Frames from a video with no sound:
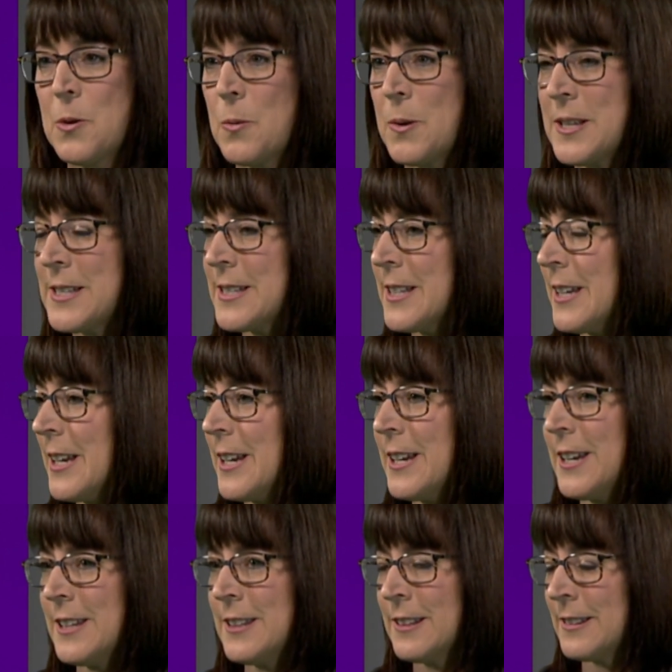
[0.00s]
we
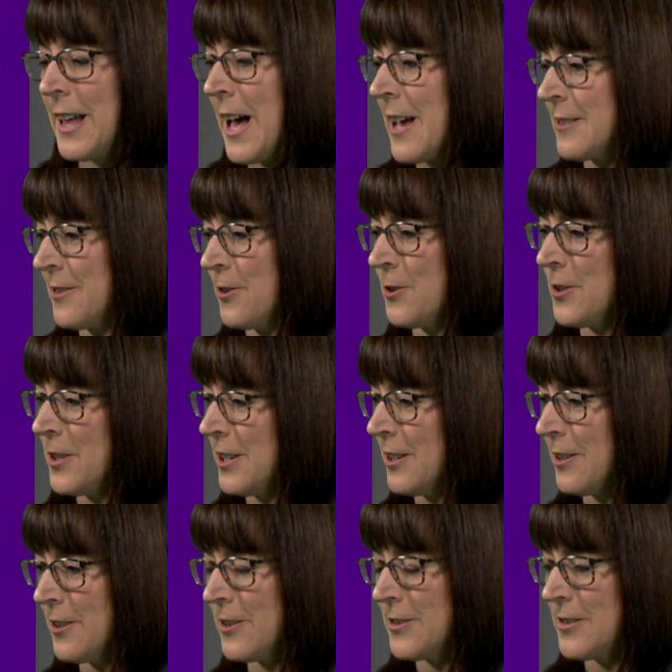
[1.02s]
see in the last 30
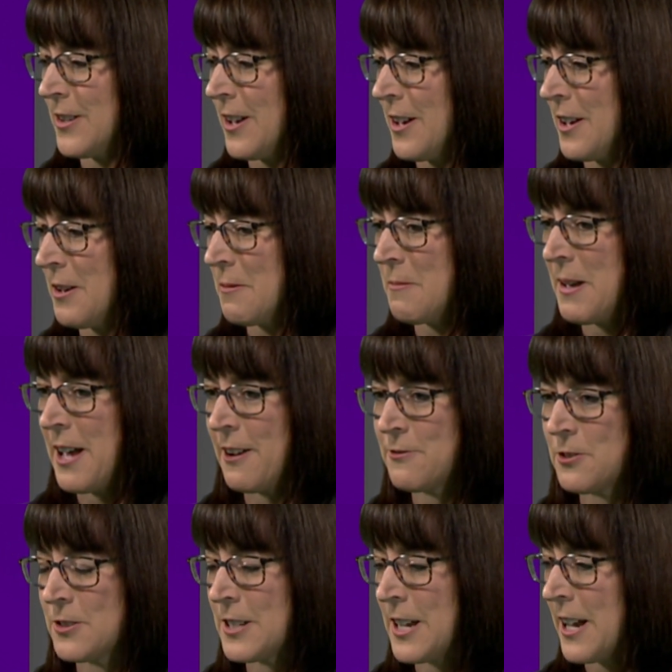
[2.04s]
years
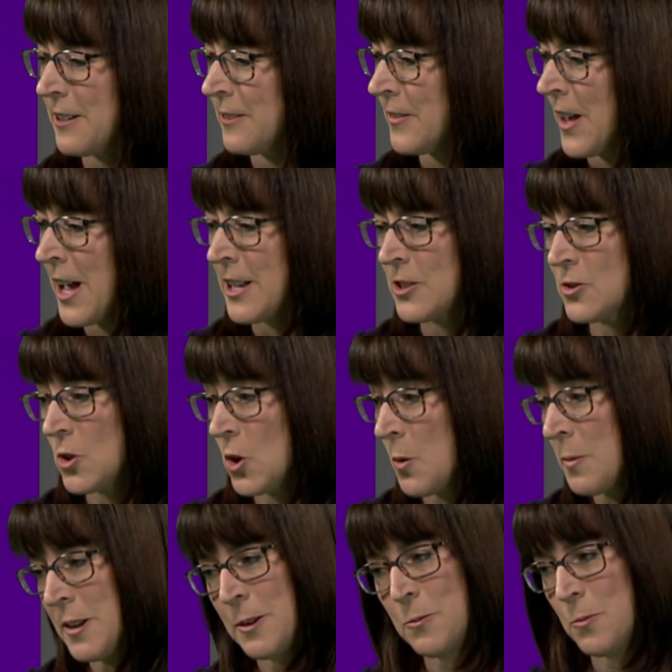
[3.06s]
after Title IX, so
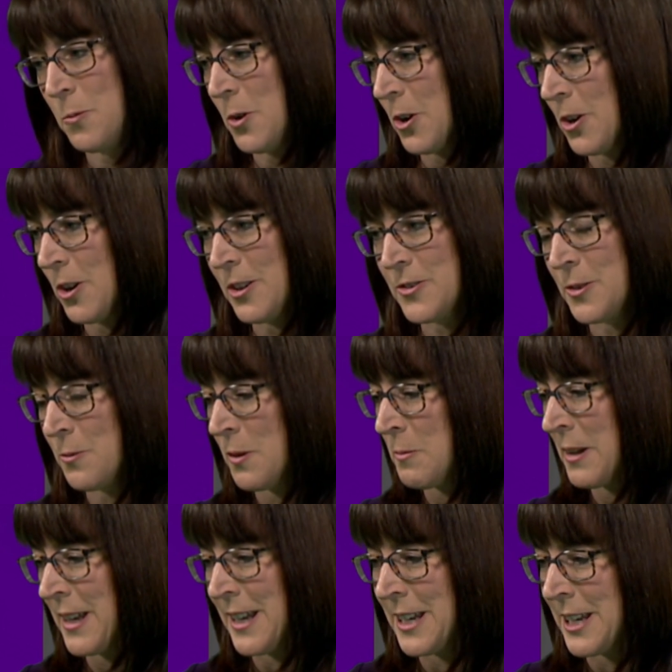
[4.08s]
many girls and
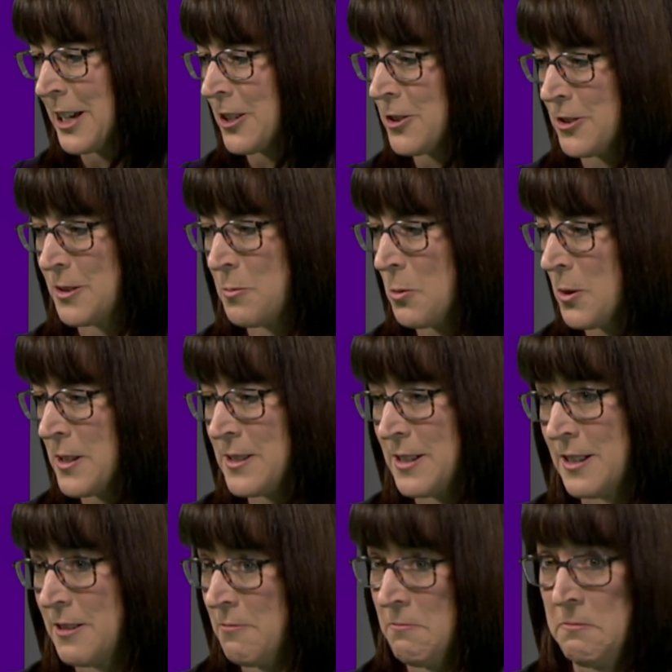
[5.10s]
women getting into sports
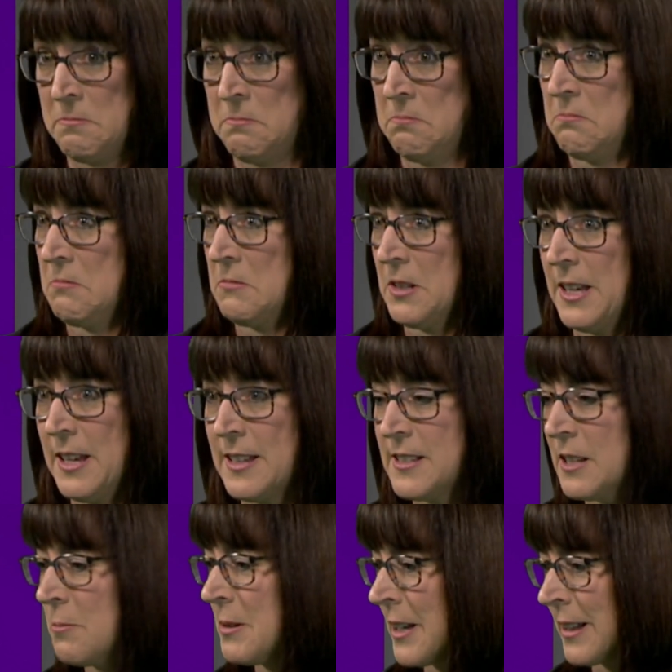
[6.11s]
and
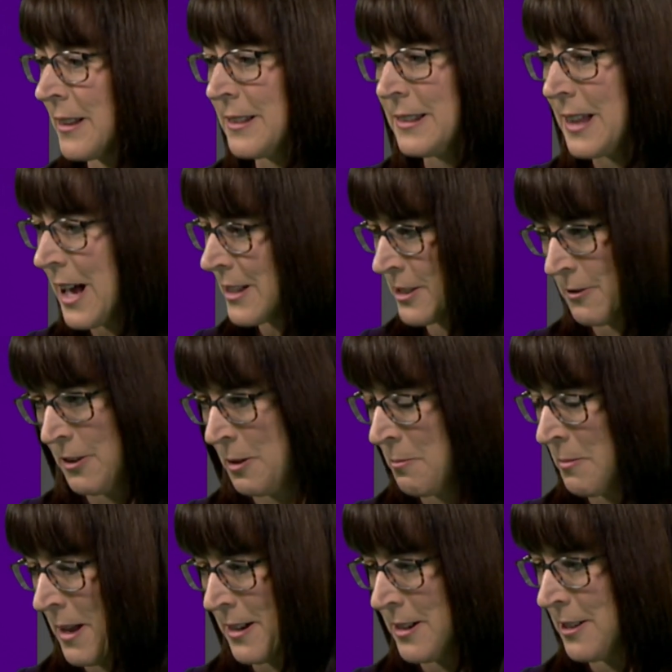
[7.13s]
exhibiting lots of
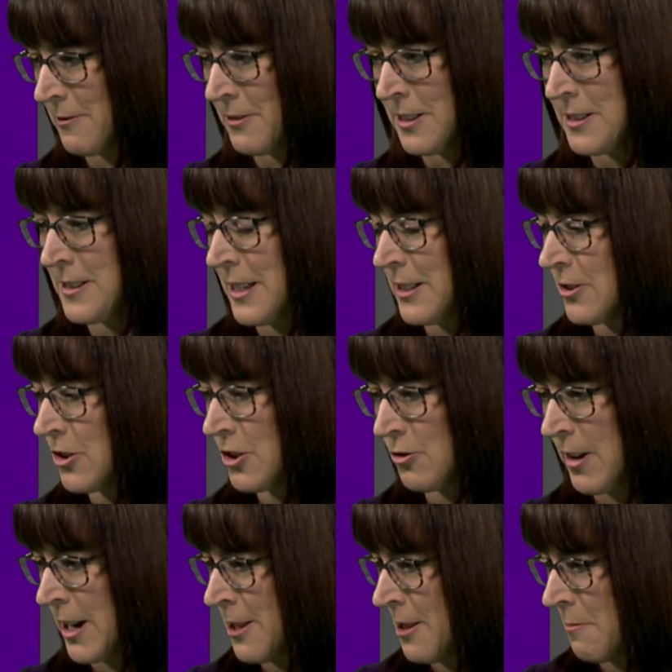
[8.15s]
competitiveness and
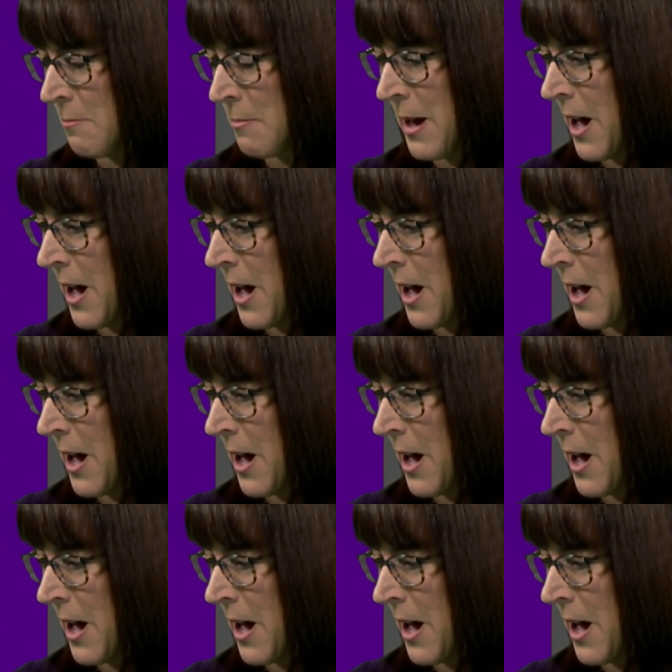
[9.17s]
strength and